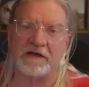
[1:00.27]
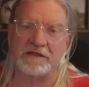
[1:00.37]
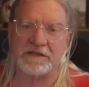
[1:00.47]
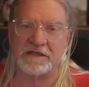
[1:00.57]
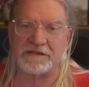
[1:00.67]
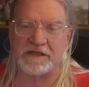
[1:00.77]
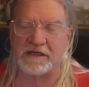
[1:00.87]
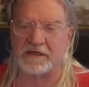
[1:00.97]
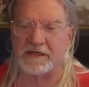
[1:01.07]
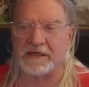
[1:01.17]

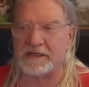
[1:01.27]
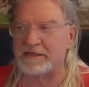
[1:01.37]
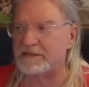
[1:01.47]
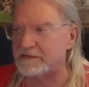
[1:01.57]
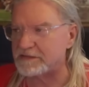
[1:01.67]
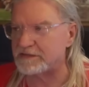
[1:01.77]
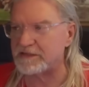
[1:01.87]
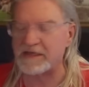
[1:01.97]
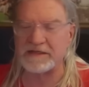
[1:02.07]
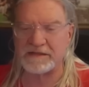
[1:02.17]
touchdown, and
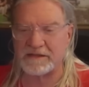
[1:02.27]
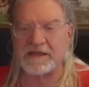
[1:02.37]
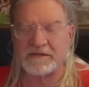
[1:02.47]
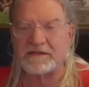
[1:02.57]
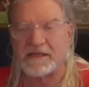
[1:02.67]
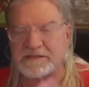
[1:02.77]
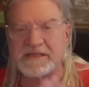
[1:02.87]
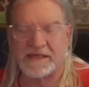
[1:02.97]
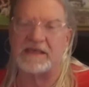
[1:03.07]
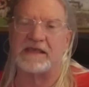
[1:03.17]
that's
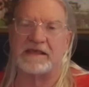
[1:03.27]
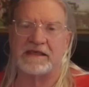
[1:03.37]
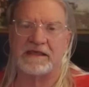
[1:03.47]
key.